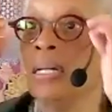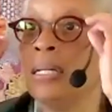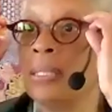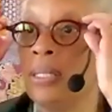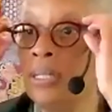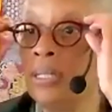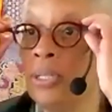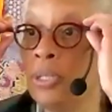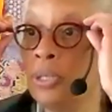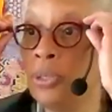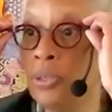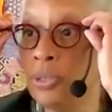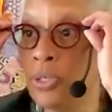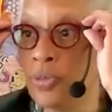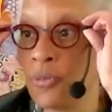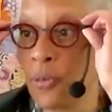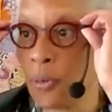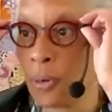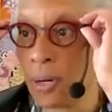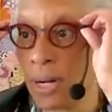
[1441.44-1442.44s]
the news
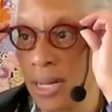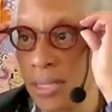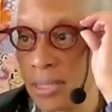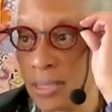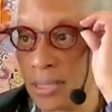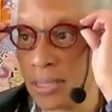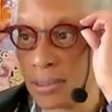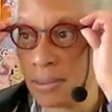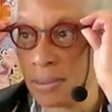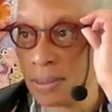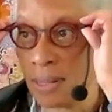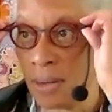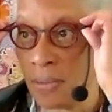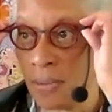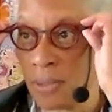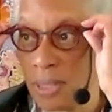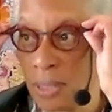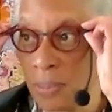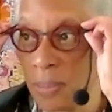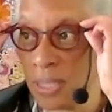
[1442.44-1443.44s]
for us. I
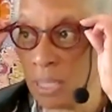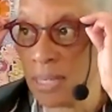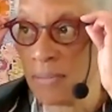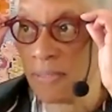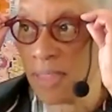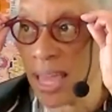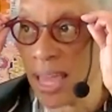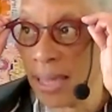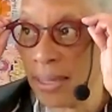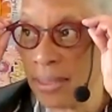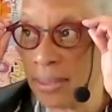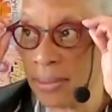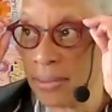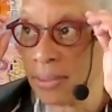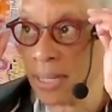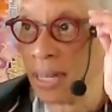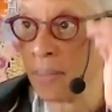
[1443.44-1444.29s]
really believe that. Yeah,